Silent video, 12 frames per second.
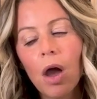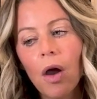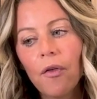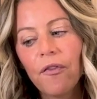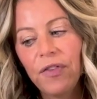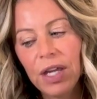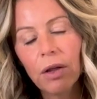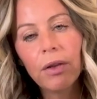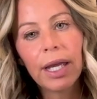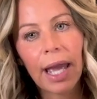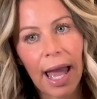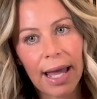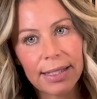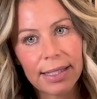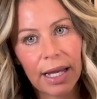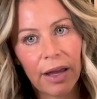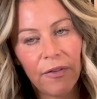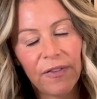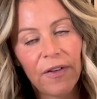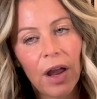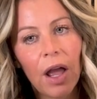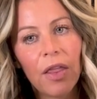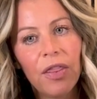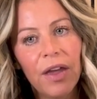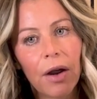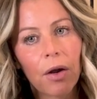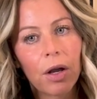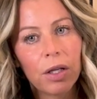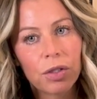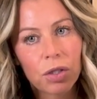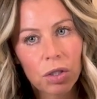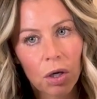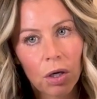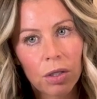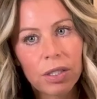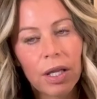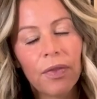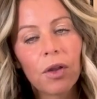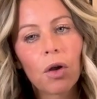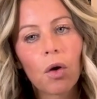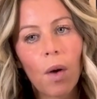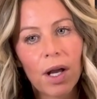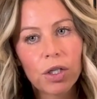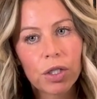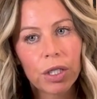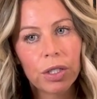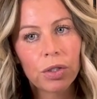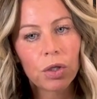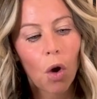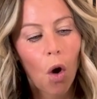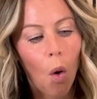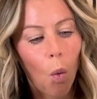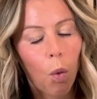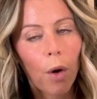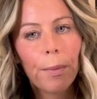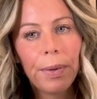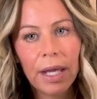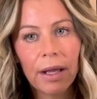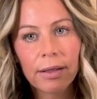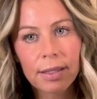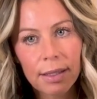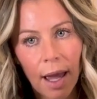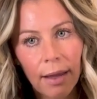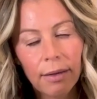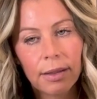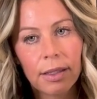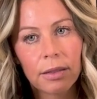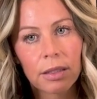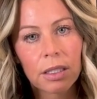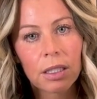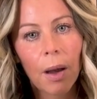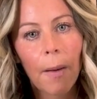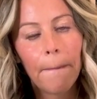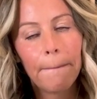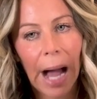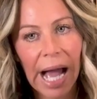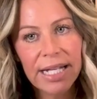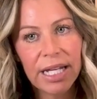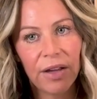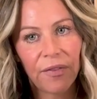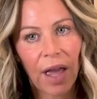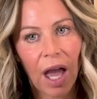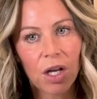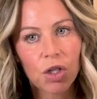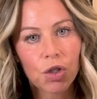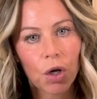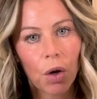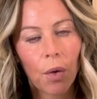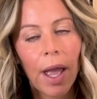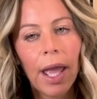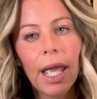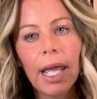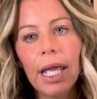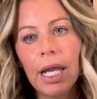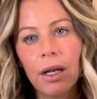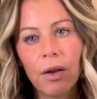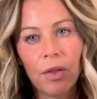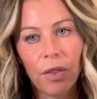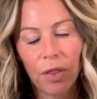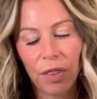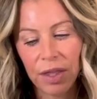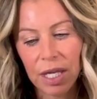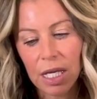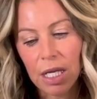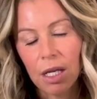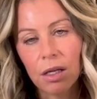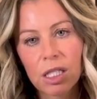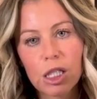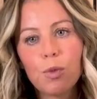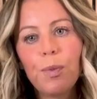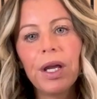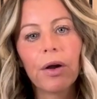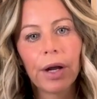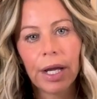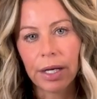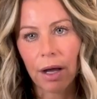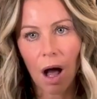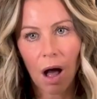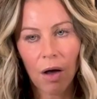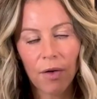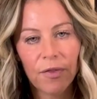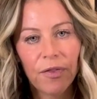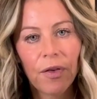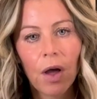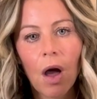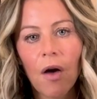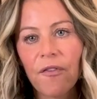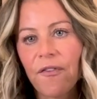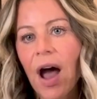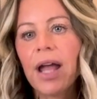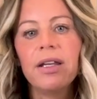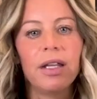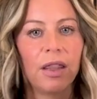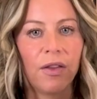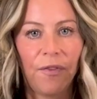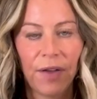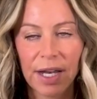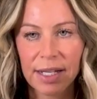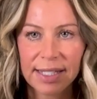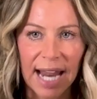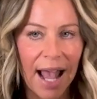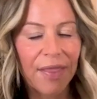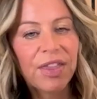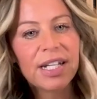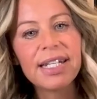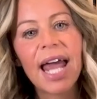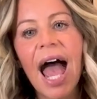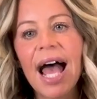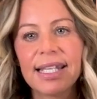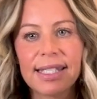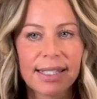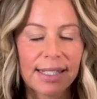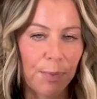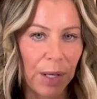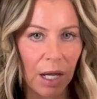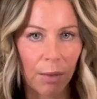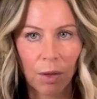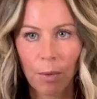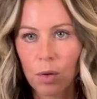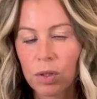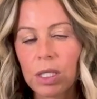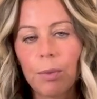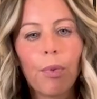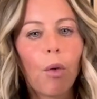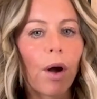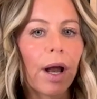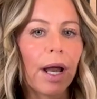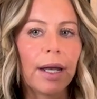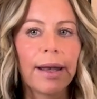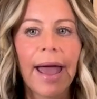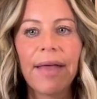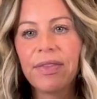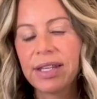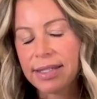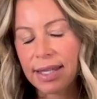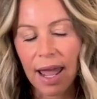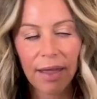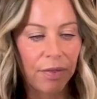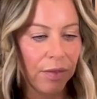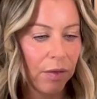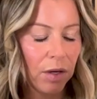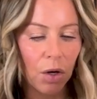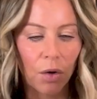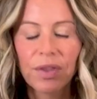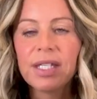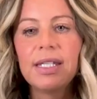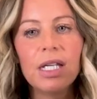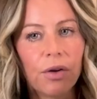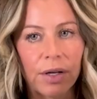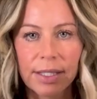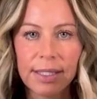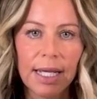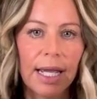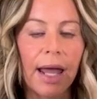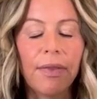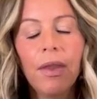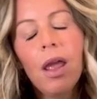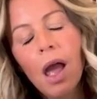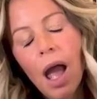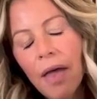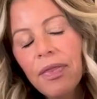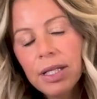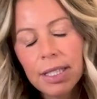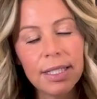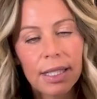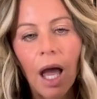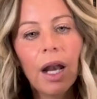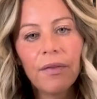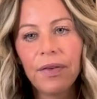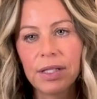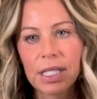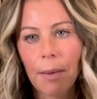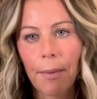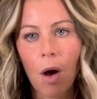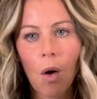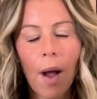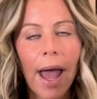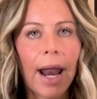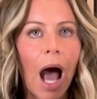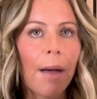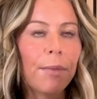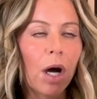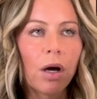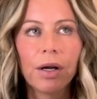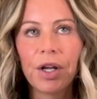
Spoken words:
feeling as if their concerns and their questions were being silenced by Dave Castro in the spirit of finding the fittest and the tests being the most important, and this, and the secrecy, and this is kind of his MO. And I'm not going to